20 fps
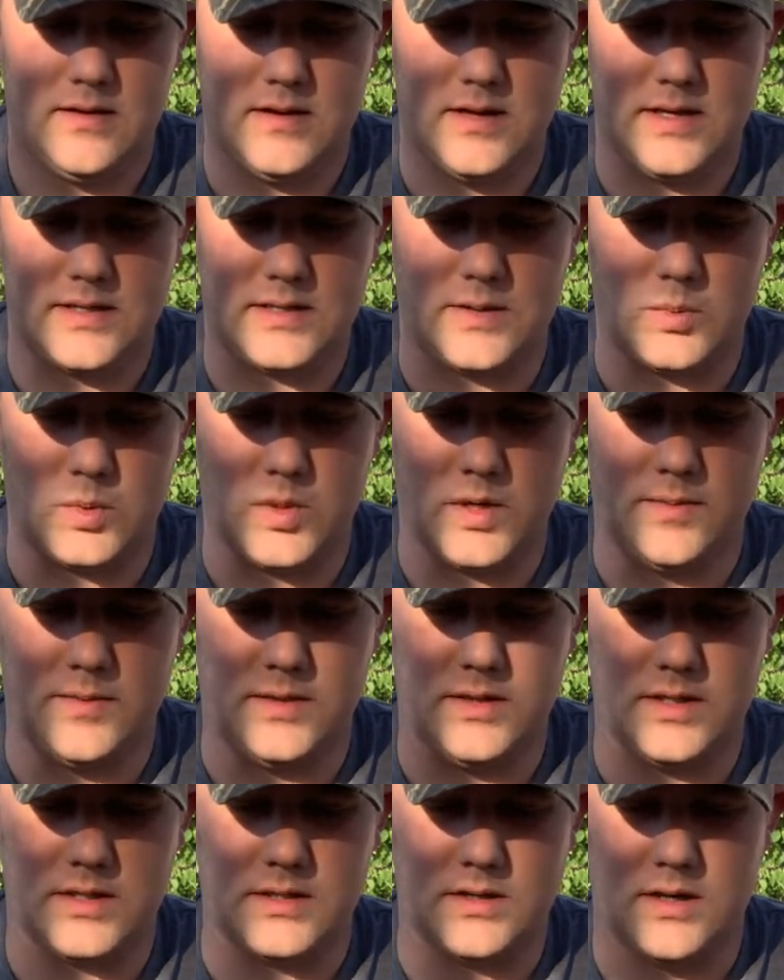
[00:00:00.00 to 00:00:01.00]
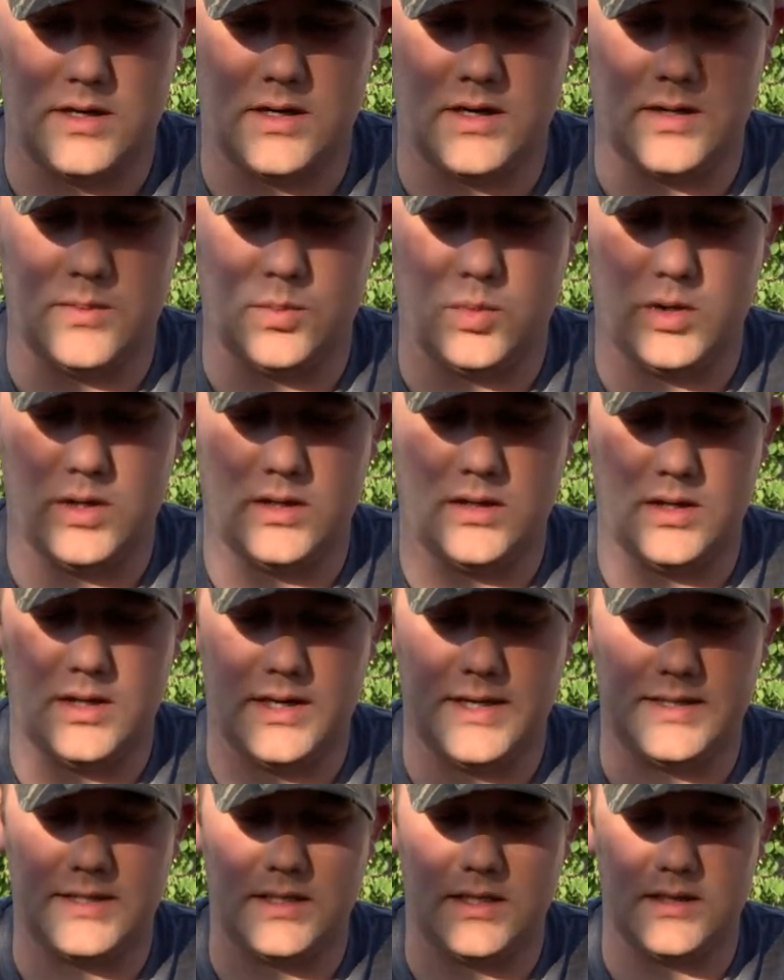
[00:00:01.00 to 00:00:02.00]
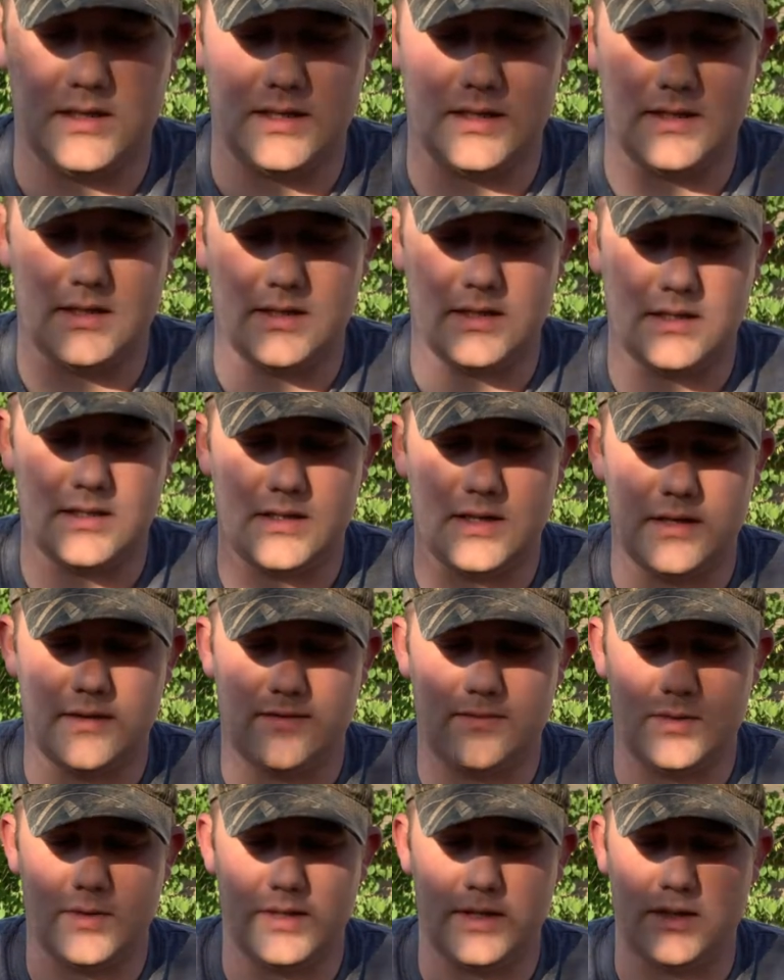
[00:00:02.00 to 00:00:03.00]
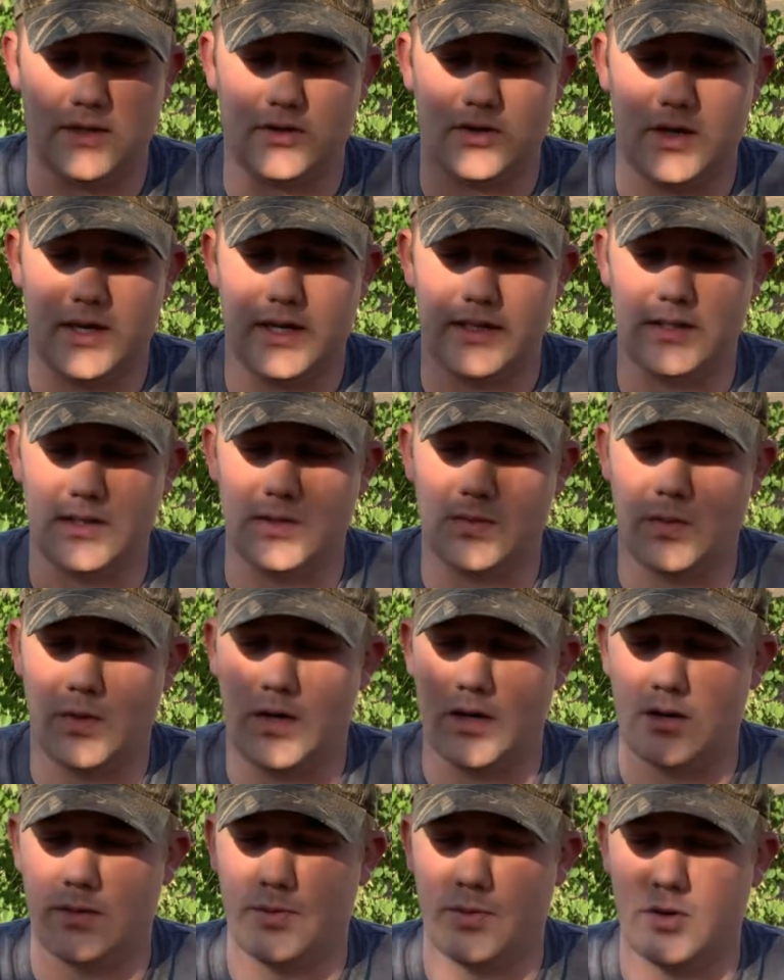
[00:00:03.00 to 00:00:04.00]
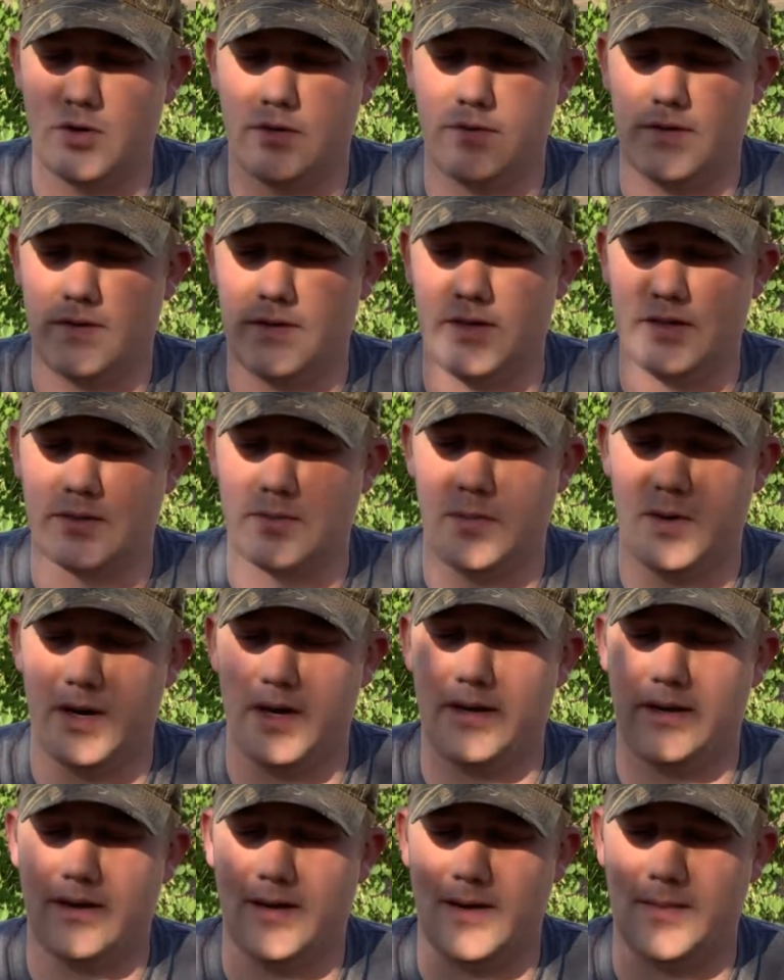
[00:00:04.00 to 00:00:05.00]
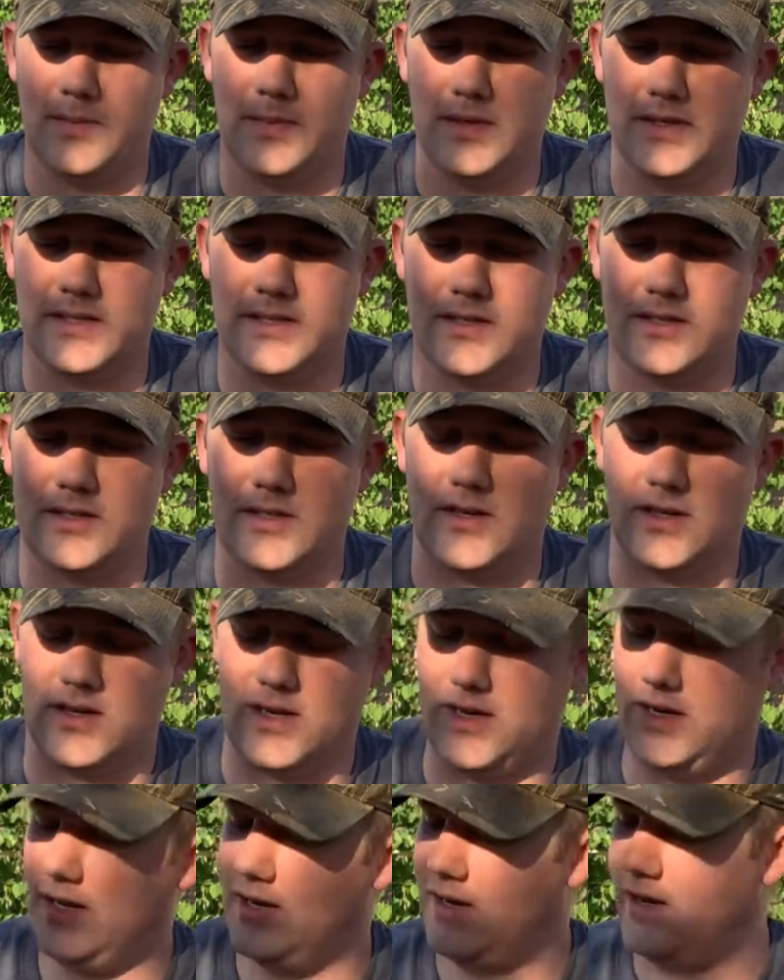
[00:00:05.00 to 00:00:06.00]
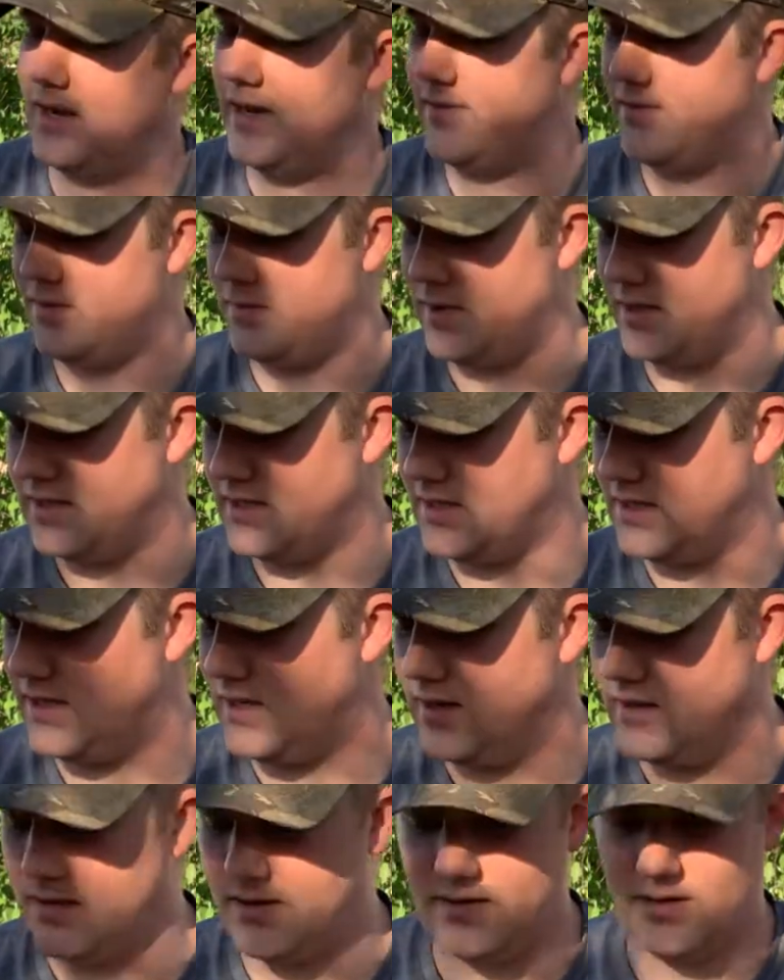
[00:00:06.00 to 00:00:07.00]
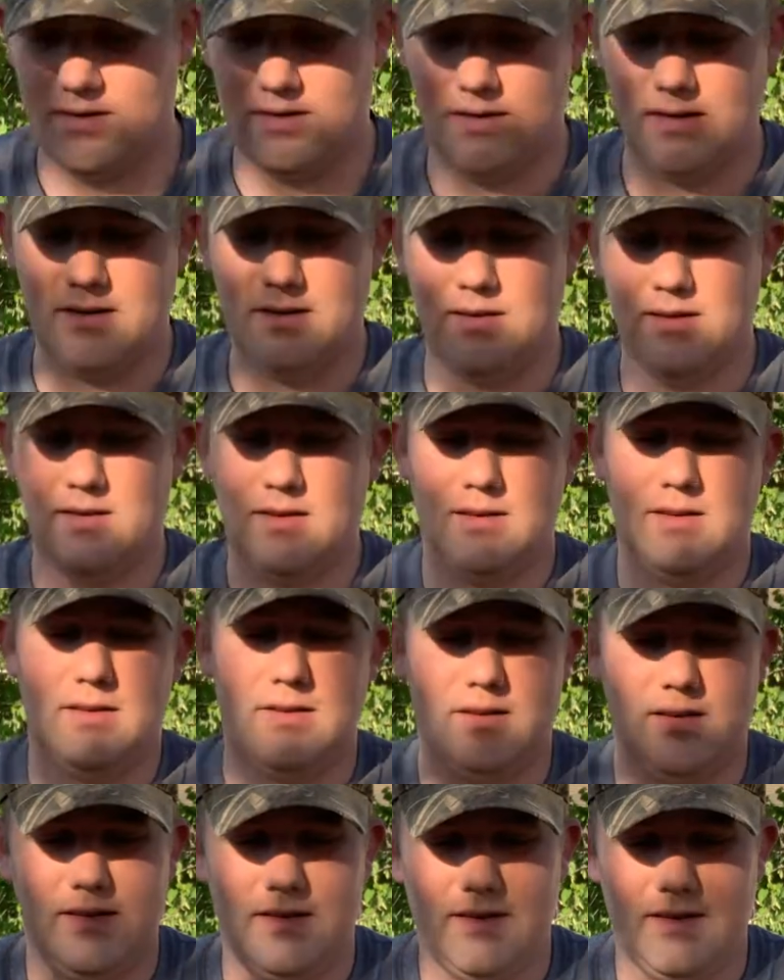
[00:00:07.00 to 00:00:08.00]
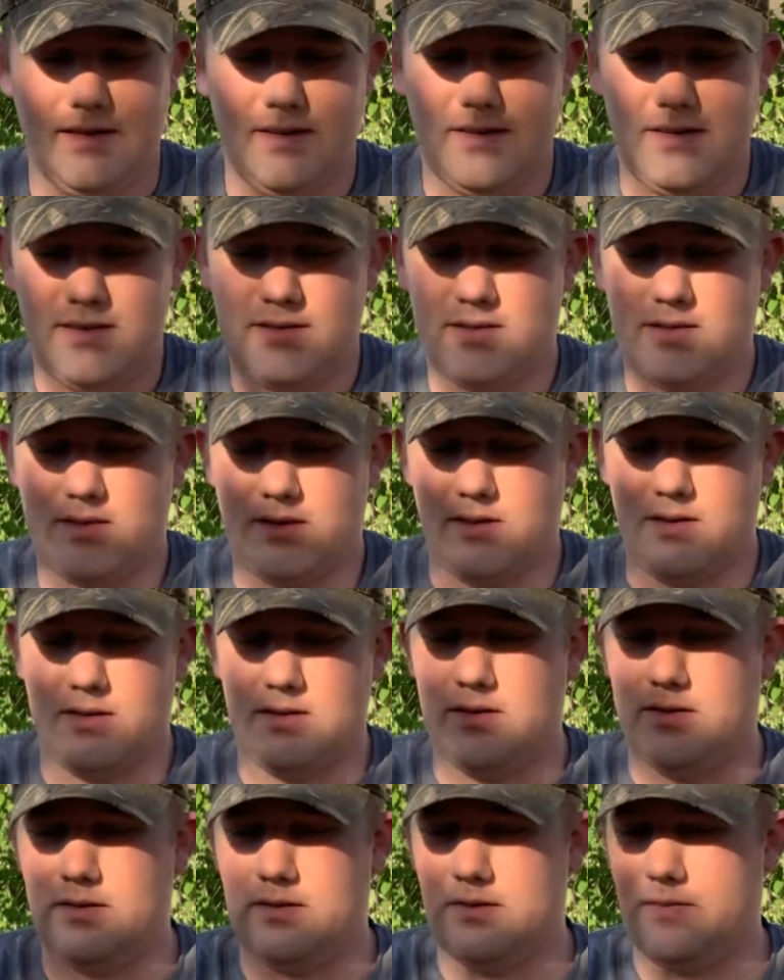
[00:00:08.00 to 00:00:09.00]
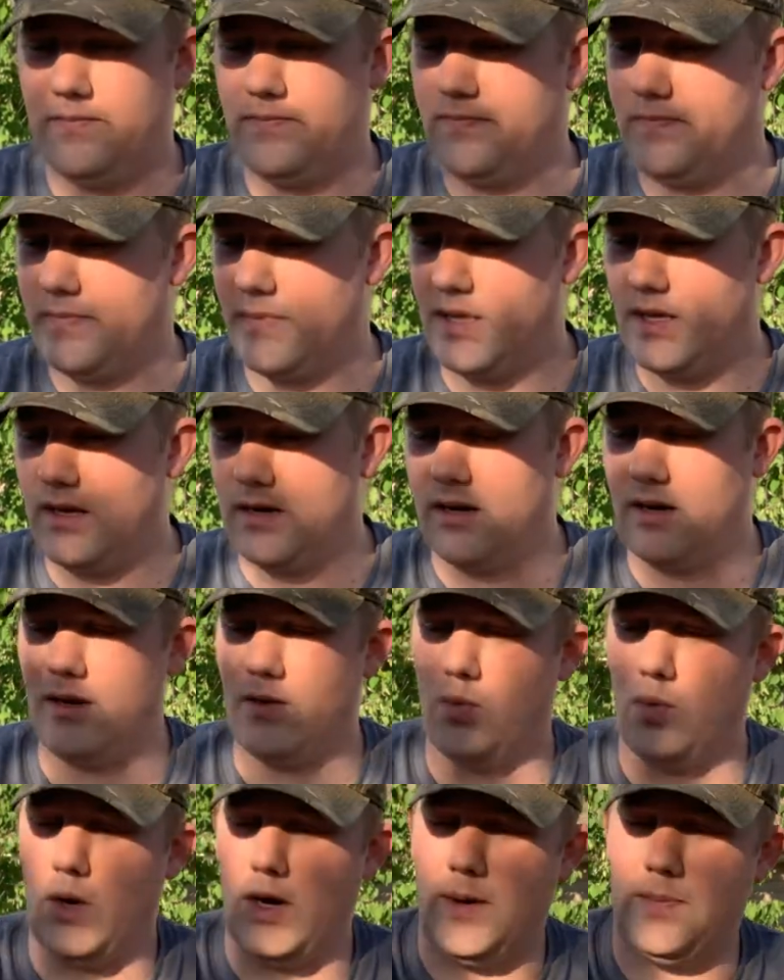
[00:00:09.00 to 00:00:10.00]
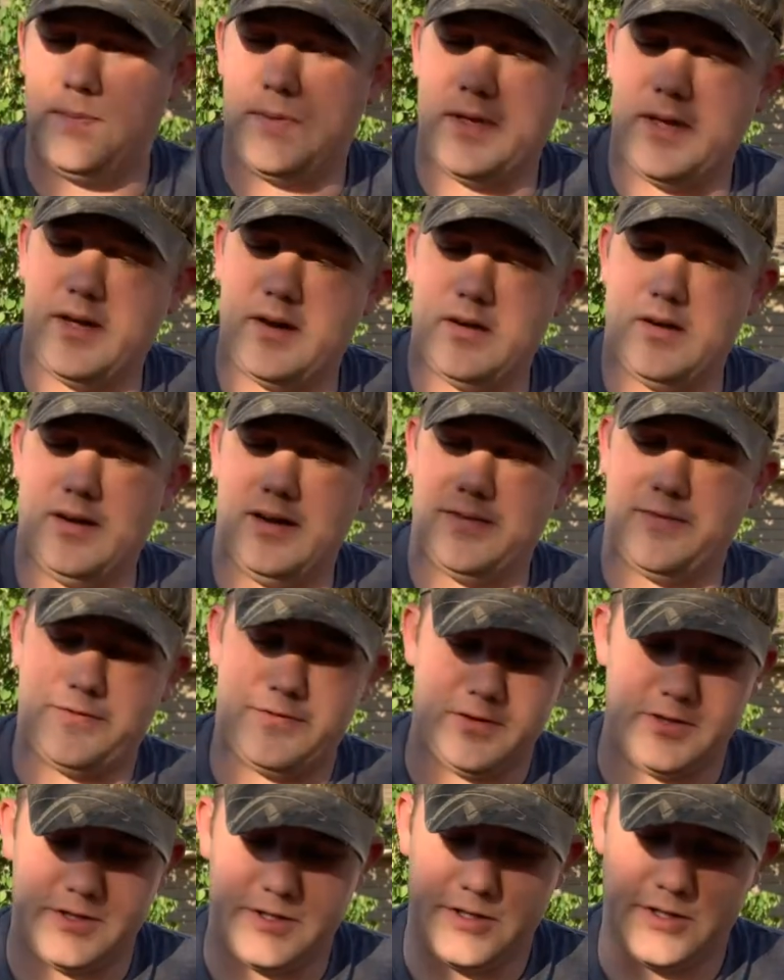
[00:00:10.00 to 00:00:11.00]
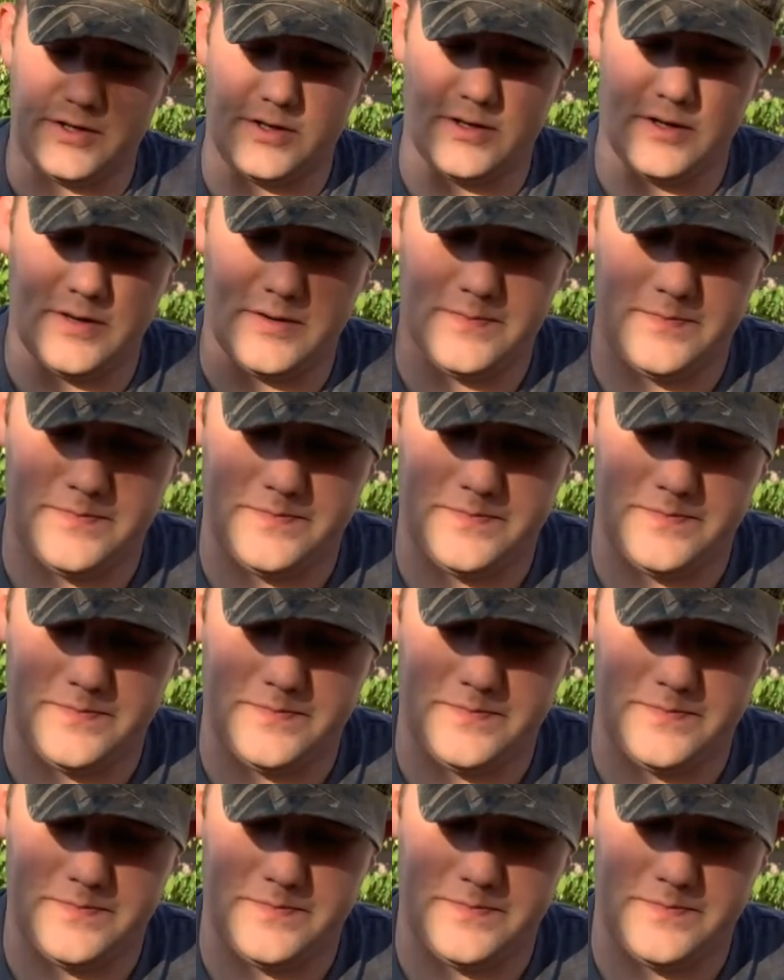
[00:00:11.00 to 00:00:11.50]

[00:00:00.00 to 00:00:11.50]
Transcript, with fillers: as I'm rubbing this on, I'm realizing that this stuff, when it dries, is waterproof, and this might not be such a good idea to have on my skin. So, gotta wipe that off for sure,